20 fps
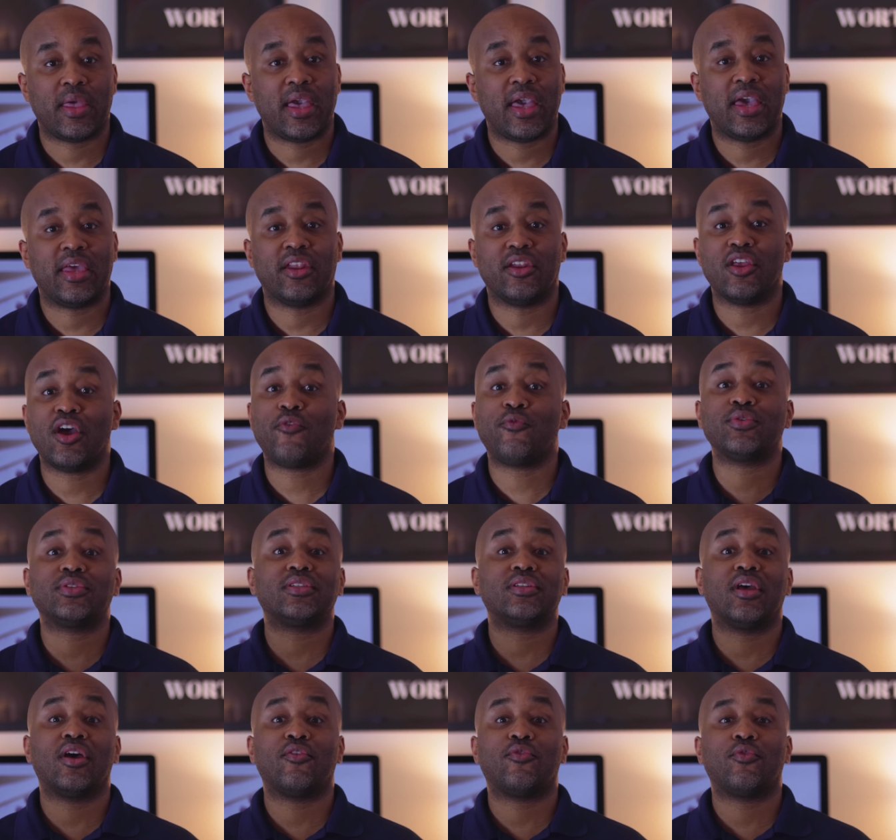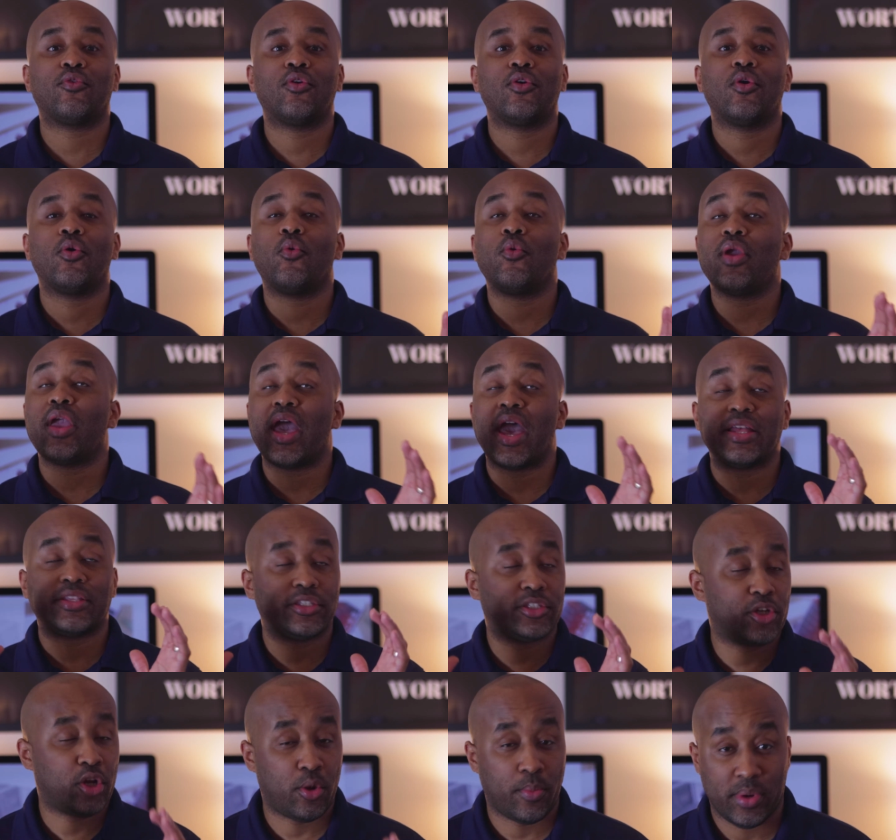and enough was enough. We had to
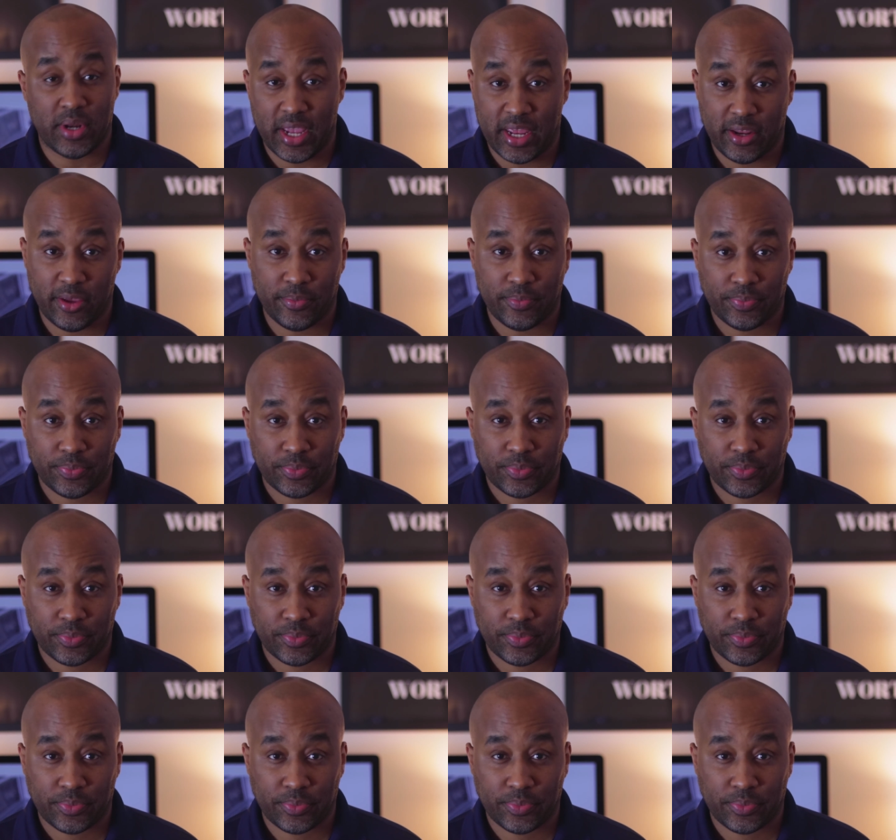terminate him.